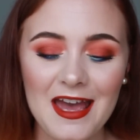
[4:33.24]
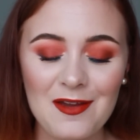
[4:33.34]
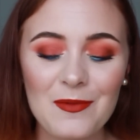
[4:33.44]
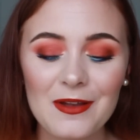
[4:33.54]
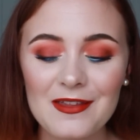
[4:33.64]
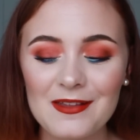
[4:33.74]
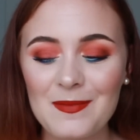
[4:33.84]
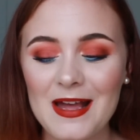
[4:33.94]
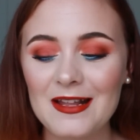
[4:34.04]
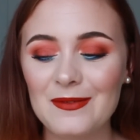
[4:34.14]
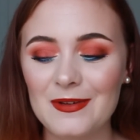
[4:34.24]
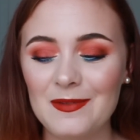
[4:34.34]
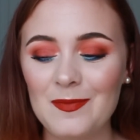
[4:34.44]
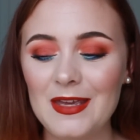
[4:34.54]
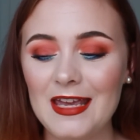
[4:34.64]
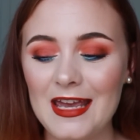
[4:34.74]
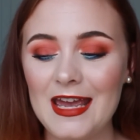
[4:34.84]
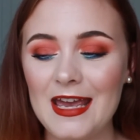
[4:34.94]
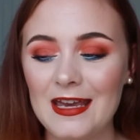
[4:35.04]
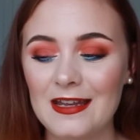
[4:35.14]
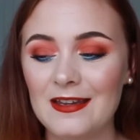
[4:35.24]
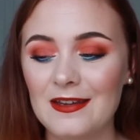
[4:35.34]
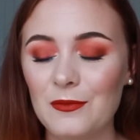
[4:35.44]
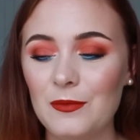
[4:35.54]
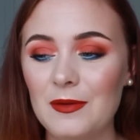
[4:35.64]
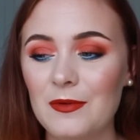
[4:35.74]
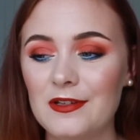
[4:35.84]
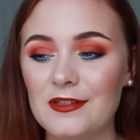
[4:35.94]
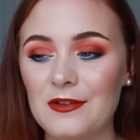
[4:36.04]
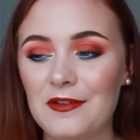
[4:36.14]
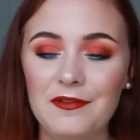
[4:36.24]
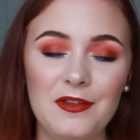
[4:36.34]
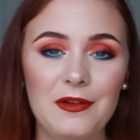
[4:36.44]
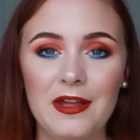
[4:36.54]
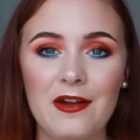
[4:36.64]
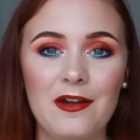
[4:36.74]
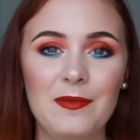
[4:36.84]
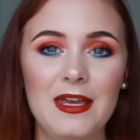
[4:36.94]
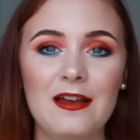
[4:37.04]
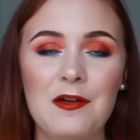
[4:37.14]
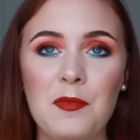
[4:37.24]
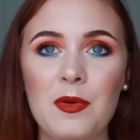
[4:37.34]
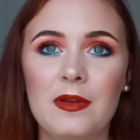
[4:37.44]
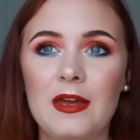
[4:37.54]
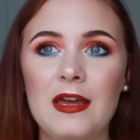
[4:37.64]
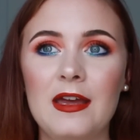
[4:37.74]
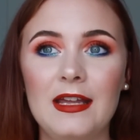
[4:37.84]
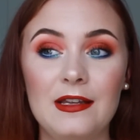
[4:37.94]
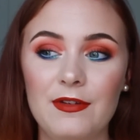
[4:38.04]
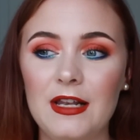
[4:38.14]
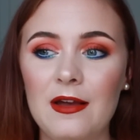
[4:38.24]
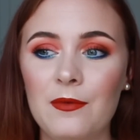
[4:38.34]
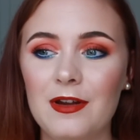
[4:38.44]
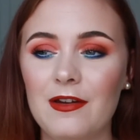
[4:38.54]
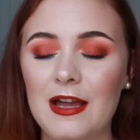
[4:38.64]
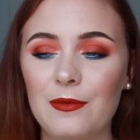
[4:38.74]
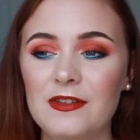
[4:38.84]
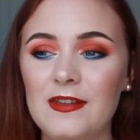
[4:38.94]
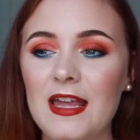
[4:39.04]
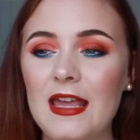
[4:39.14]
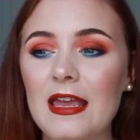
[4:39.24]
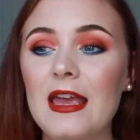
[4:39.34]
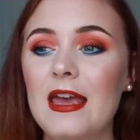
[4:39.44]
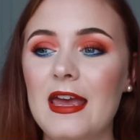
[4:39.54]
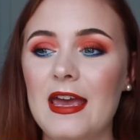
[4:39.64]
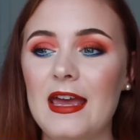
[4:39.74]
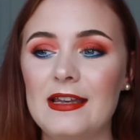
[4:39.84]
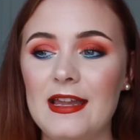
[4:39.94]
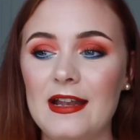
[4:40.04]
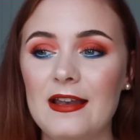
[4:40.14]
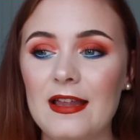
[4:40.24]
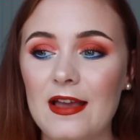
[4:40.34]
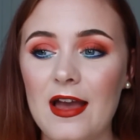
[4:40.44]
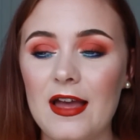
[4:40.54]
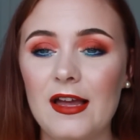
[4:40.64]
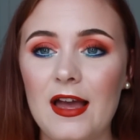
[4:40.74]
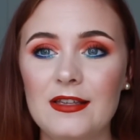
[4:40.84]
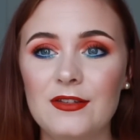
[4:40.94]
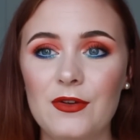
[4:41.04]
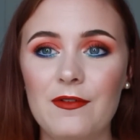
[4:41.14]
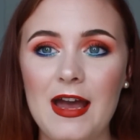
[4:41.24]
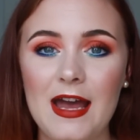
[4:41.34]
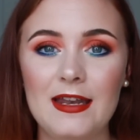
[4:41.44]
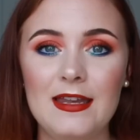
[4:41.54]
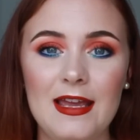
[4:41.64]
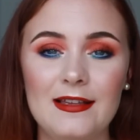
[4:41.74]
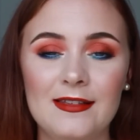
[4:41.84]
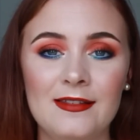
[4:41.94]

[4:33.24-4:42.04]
I brought this palette with me, and we were sort of doing our makeup in the villa where I was staying, and then I sort of had a